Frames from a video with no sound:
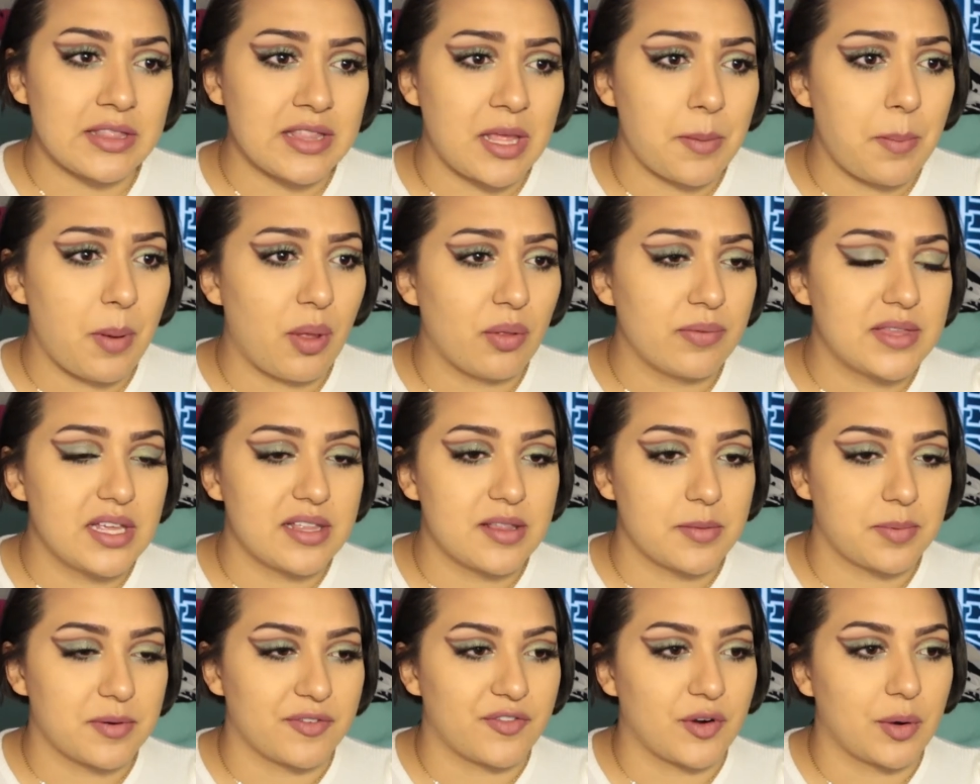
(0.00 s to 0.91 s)
they both
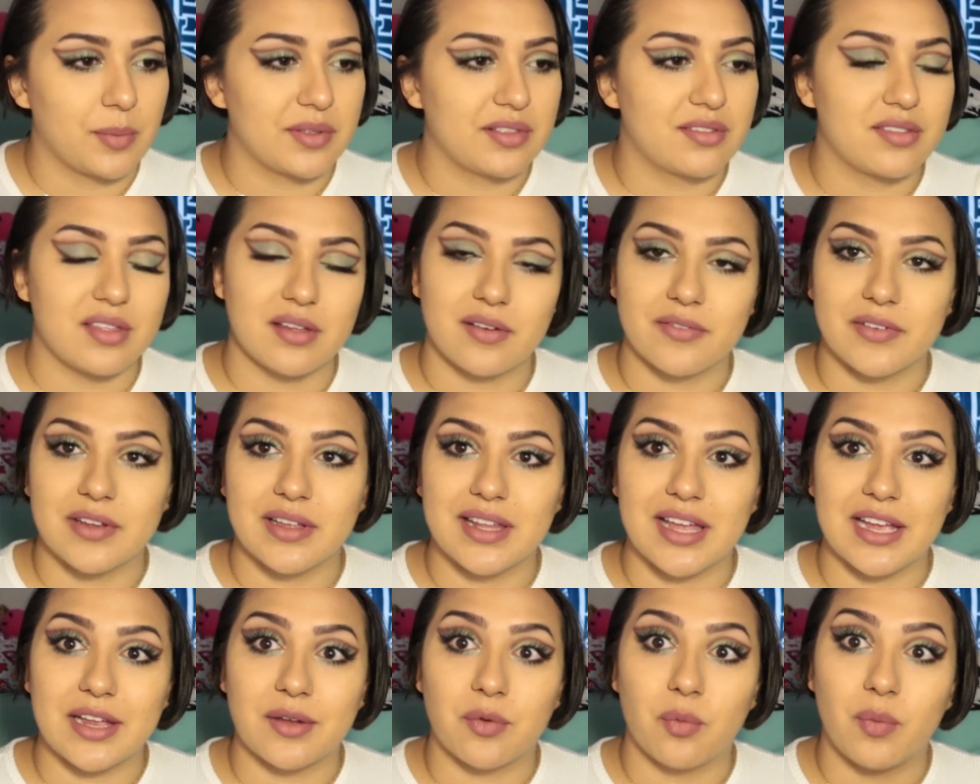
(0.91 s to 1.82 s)
did the performance of
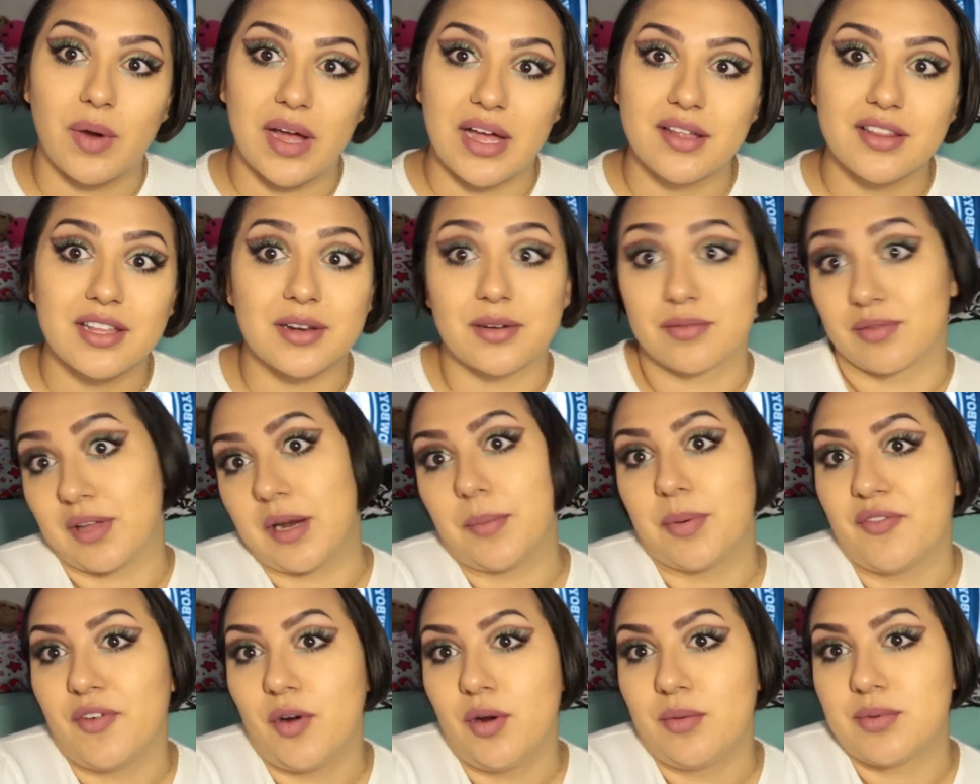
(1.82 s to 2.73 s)
it like well. They're,
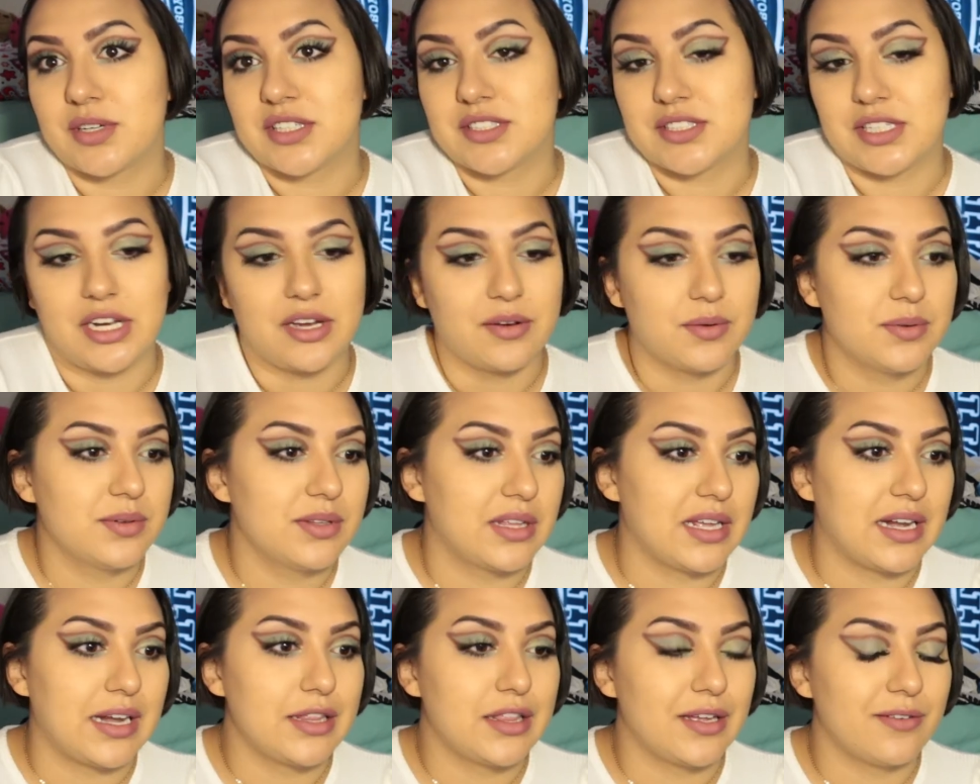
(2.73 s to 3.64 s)
they're performers, you know?
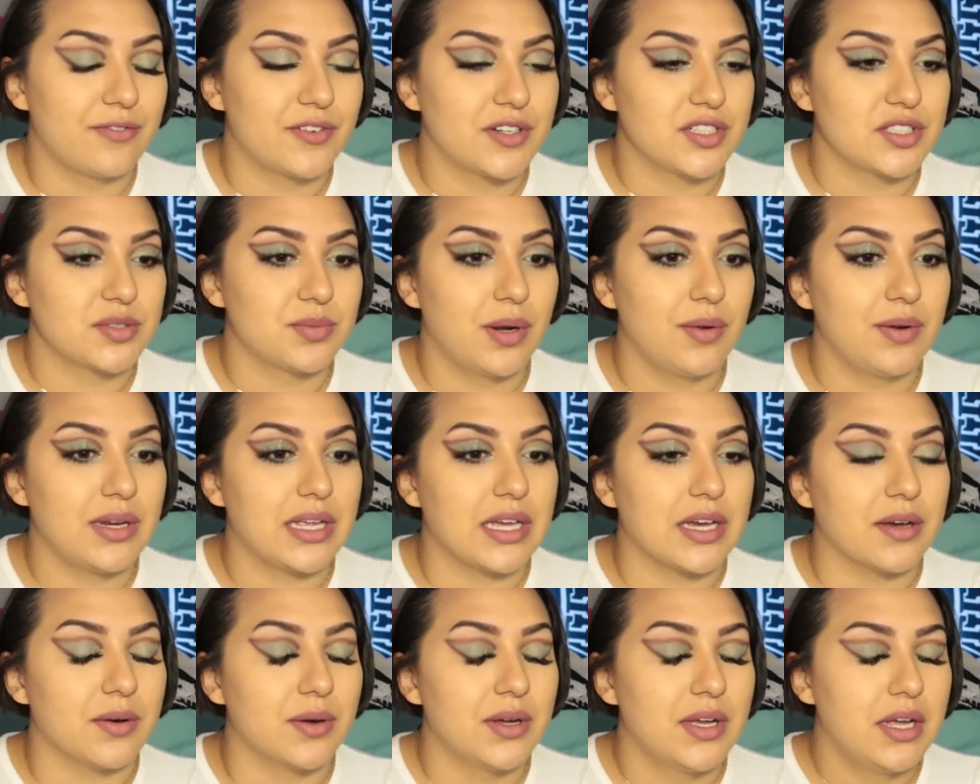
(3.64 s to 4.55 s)
It ain't their first
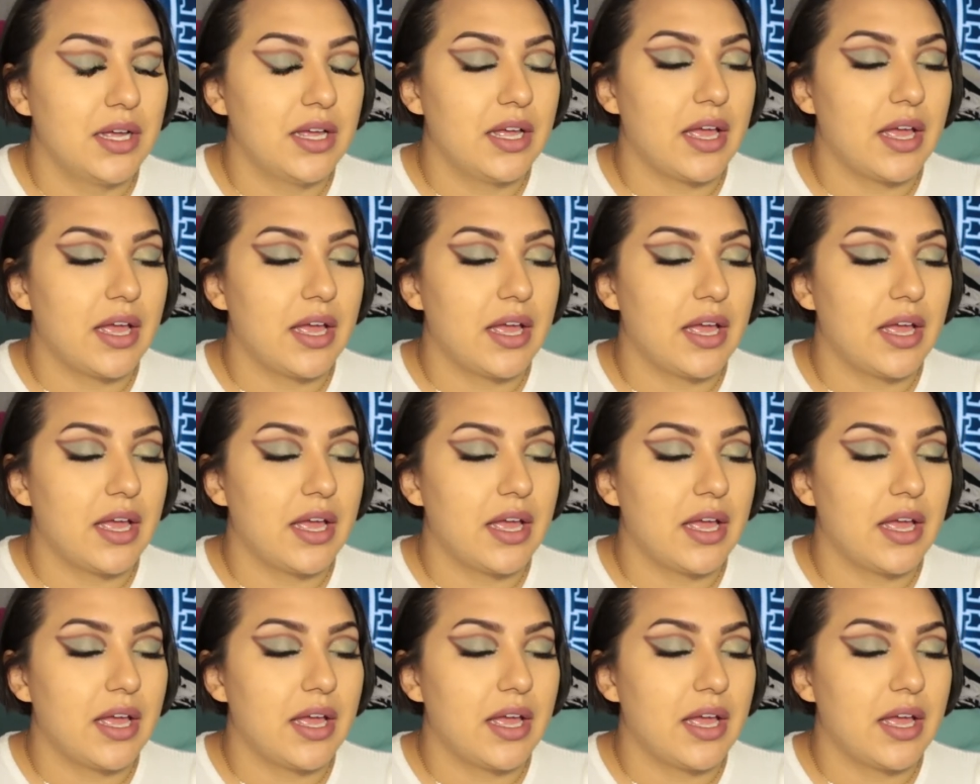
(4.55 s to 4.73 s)
rodeo.